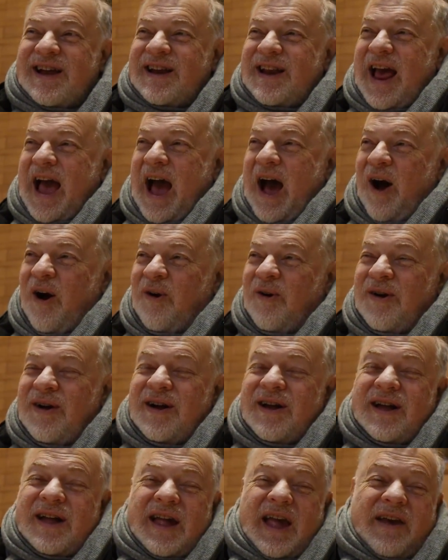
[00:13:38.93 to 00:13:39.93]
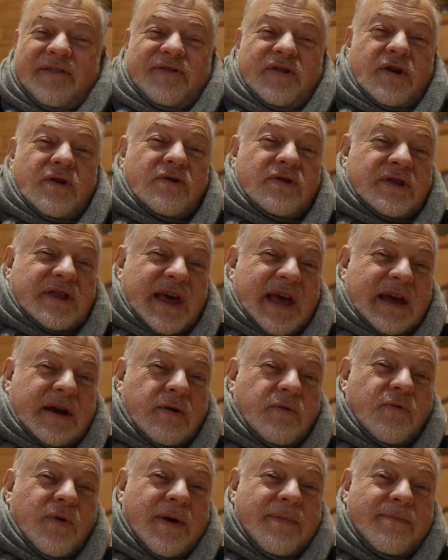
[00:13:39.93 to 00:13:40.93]
Now, if you think
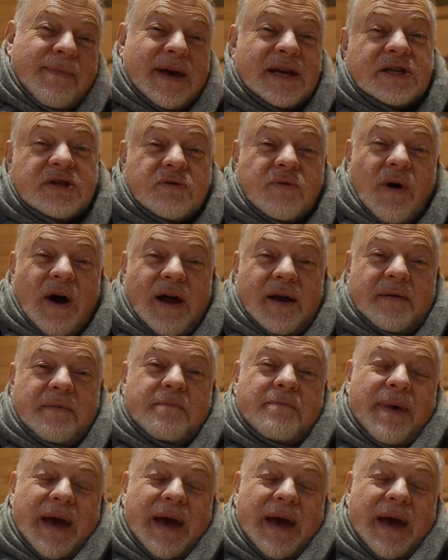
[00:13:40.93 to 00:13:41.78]
we missed one,